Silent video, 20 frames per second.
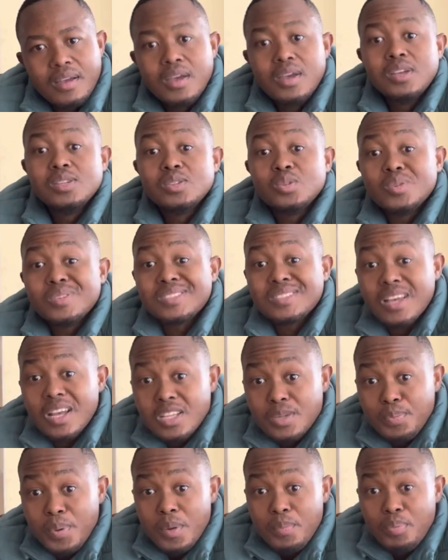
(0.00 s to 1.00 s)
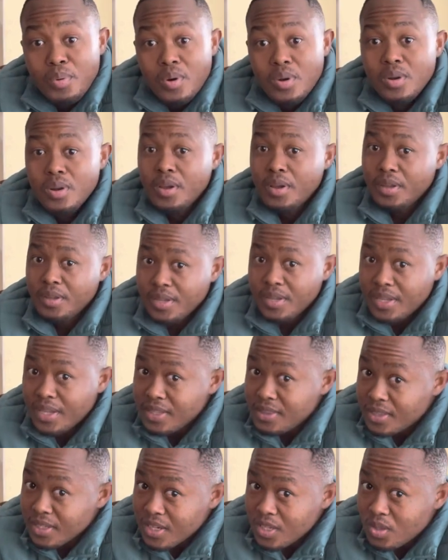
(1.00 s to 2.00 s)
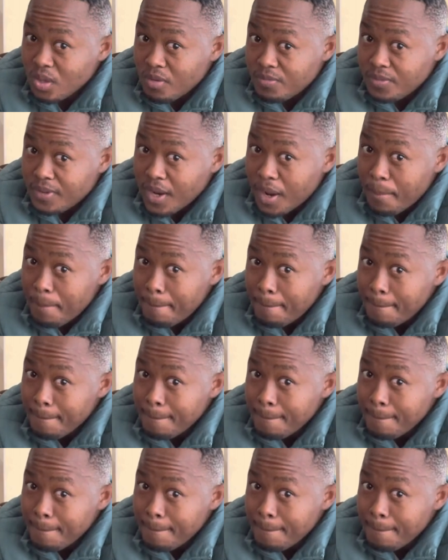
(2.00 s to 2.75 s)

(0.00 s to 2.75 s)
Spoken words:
So such people, you get rid of them,